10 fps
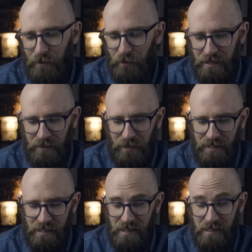The writer
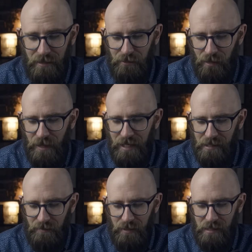threatened to dig the
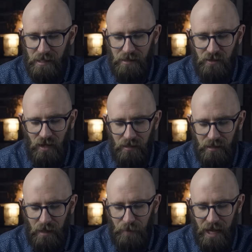remains of the deceased child
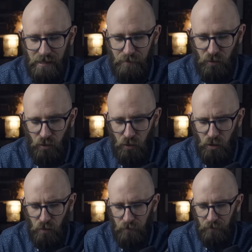up as
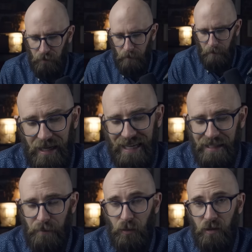proof. Again,
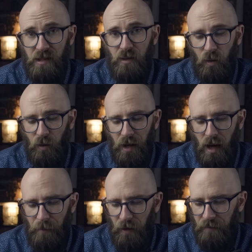they poured scorn
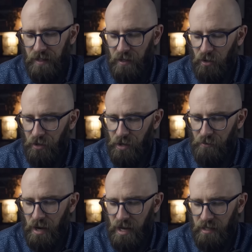upon the coroner,
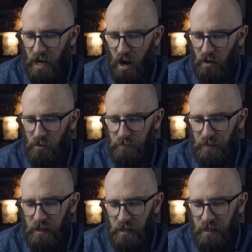Ray Carroll,
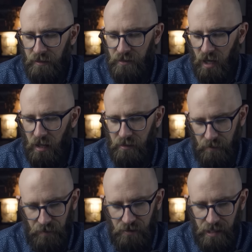for the child
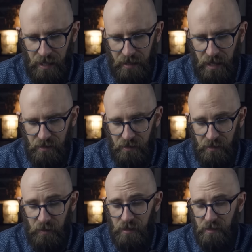abuse
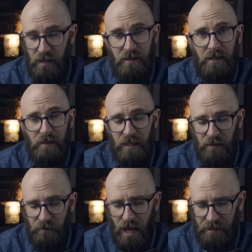allegations, which turned out to be
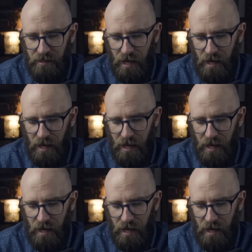correct.